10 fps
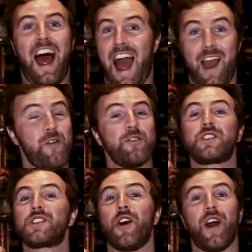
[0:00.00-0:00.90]
I
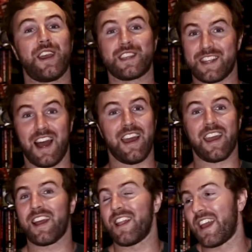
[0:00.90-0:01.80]
was so
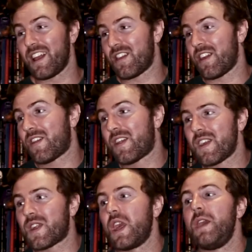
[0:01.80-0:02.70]
ecstatic. Like,
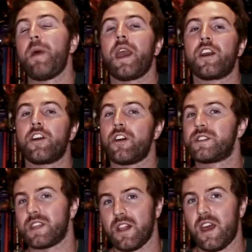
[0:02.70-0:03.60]
to see
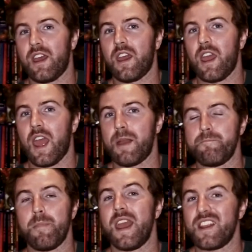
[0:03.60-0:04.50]
Mechagodzilla
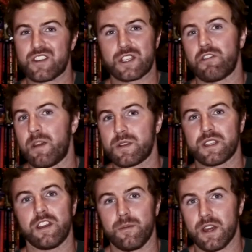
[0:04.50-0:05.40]
in mainstream
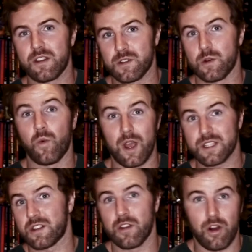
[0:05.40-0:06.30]
cinema to a
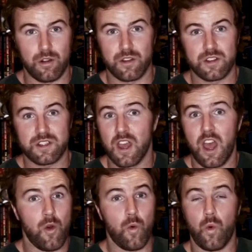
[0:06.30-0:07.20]
Western audience
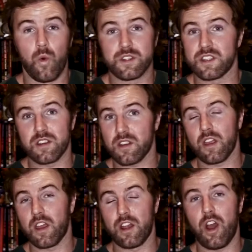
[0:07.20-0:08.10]
was,
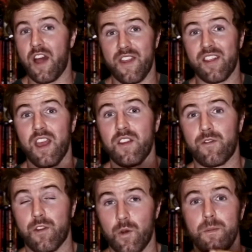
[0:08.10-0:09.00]
and
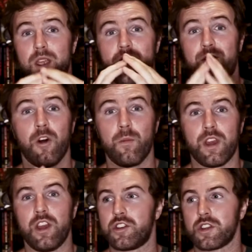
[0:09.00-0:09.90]
then to it being a film
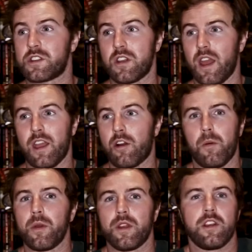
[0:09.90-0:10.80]
that you just like
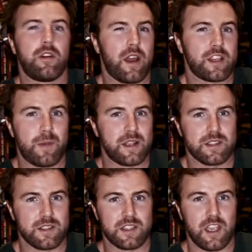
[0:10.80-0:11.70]
completely
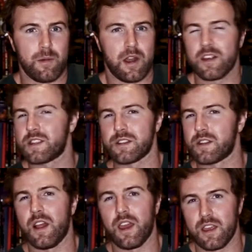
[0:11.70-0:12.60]
unexpected to see him in. This
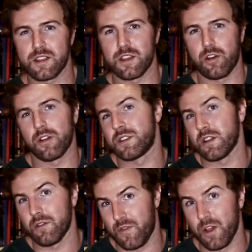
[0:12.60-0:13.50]
isn't like it's a
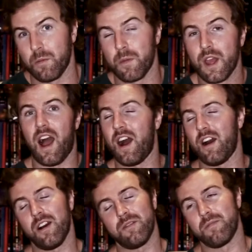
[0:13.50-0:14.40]
Godzilla film.
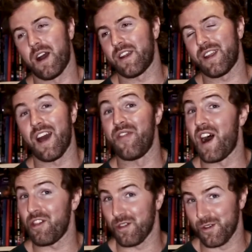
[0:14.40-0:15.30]
Man, and
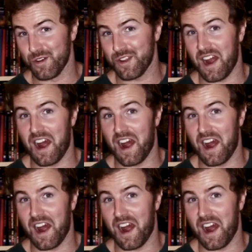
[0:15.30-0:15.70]
that look,